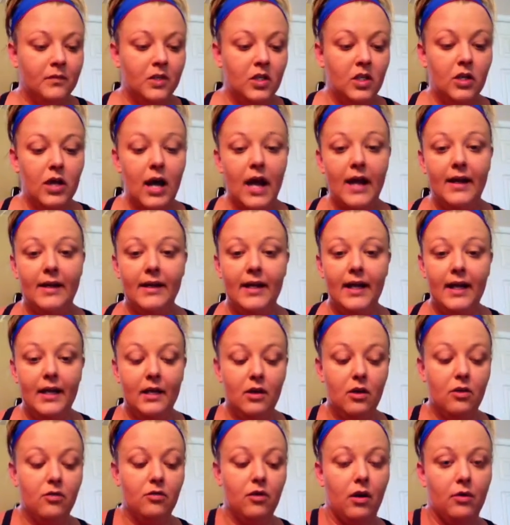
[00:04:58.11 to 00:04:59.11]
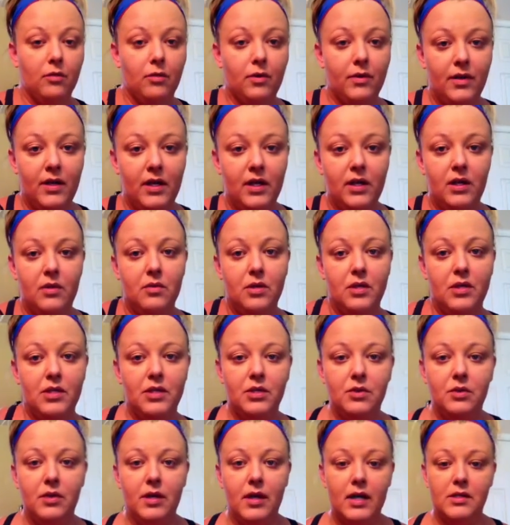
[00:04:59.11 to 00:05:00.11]
You kind of can't go wrong with it. You can
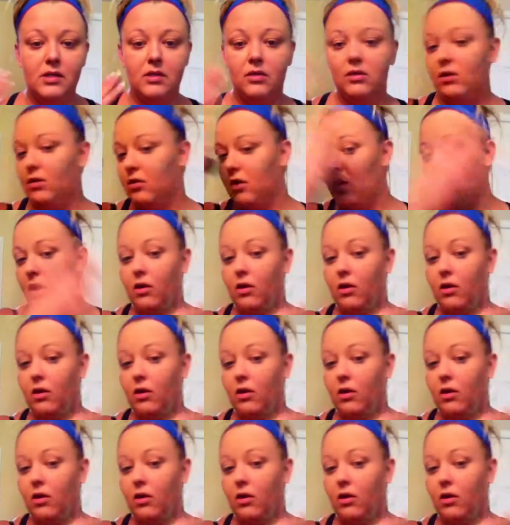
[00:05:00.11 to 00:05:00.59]
do it as a look